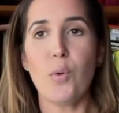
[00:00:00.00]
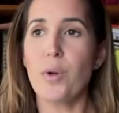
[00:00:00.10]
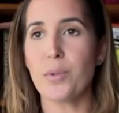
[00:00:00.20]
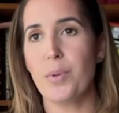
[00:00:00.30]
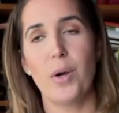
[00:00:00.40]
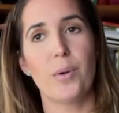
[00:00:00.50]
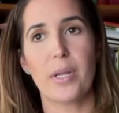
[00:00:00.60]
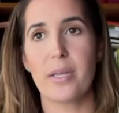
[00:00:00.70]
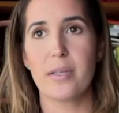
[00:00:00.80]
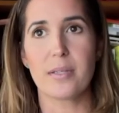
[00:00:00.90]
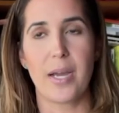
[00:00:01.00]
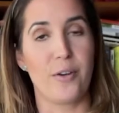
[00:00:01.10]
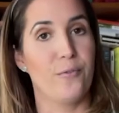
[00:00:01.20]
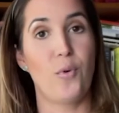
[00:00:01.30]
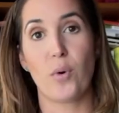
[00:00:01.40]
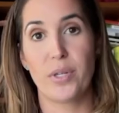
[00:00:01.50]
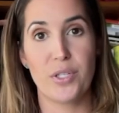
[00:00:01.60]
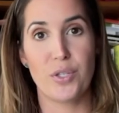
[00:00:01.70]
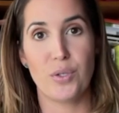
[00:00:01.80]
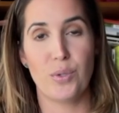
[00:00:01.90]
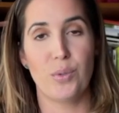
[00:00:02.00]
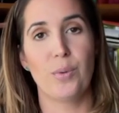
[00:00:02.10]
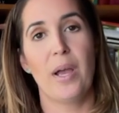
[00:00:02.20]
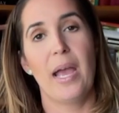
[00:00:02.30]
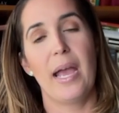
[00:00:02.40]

quote unquote, is kind of foreign to you?